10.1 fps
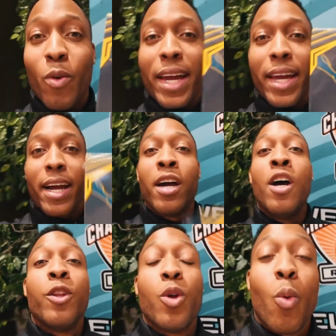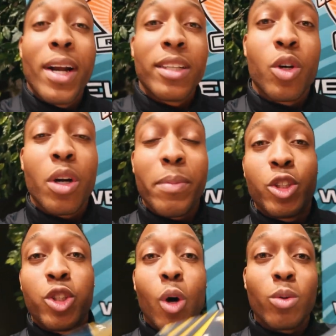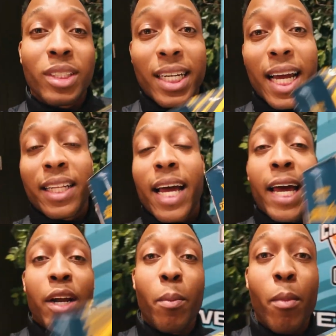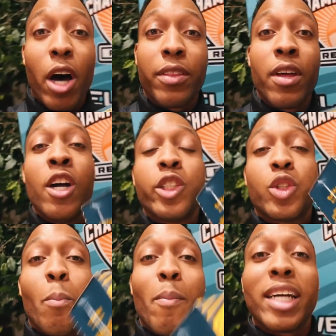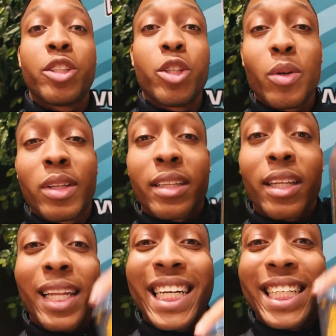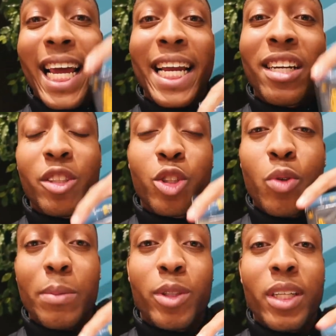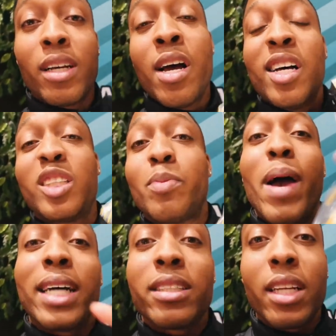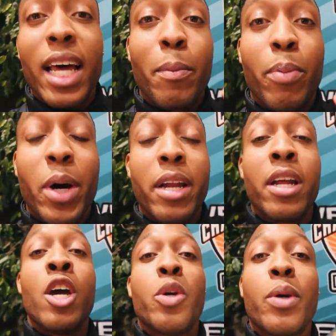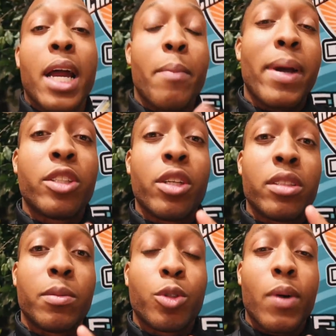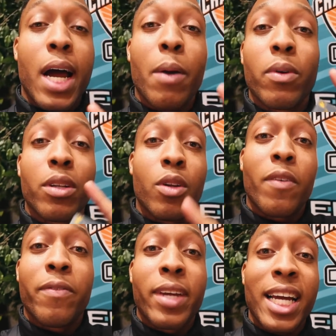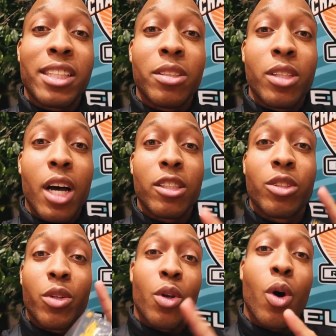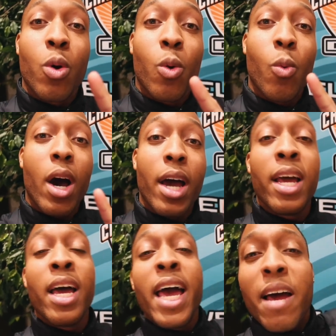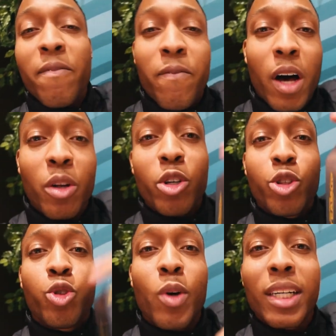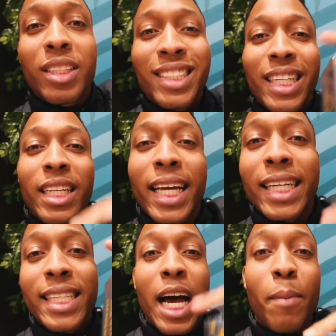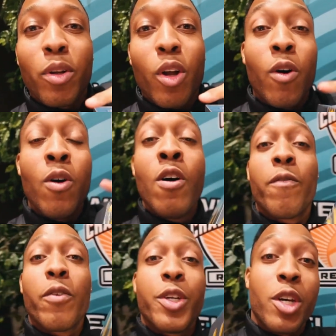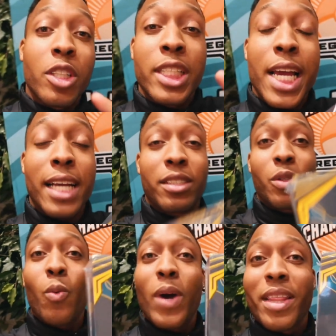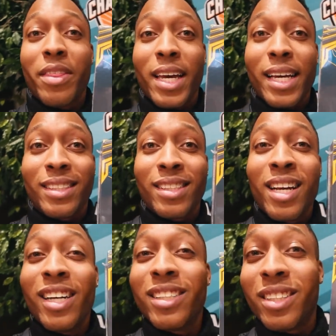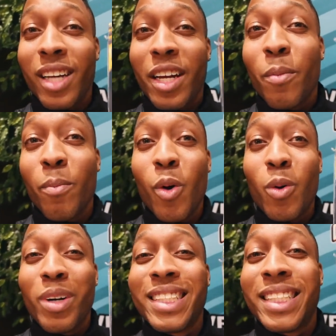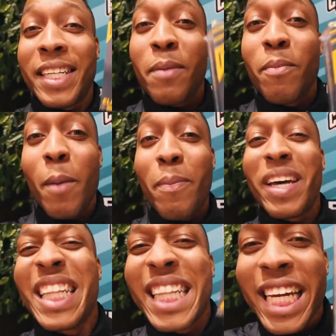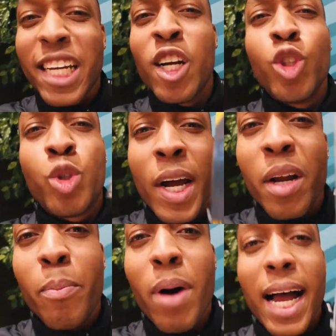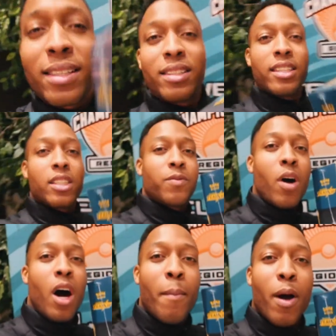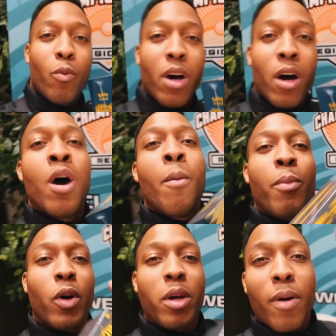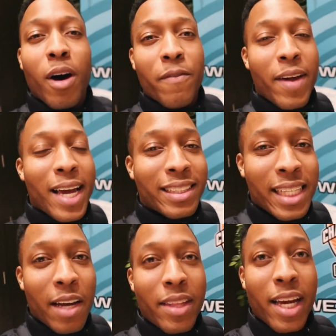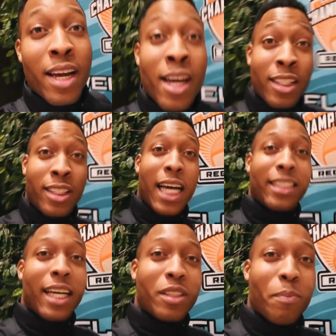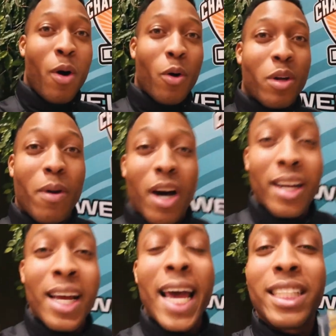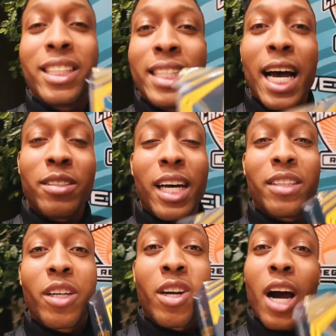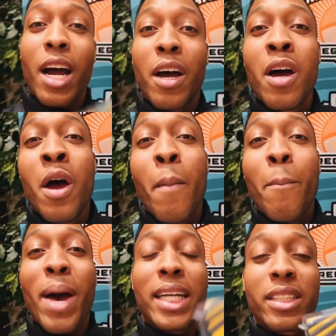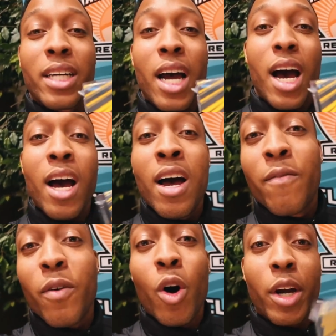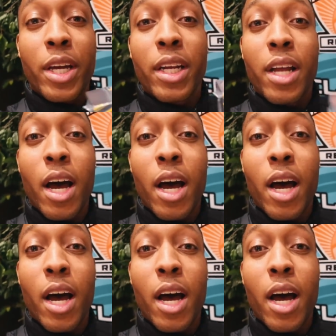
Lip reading: right here. The winner is going to be chosen at the end of the month. So make sure you click the link in the description, smash the like button. You got to make sure you subscribe with the notifications on so you know who won, and follow the instructions in the link down below for your chance to win this Sun and Moon Team Up Elite Trainer Box. This is for all my real Pokemon fans out there. Shouts out to Pokemon, and shouts out to Carter Magica for hooking it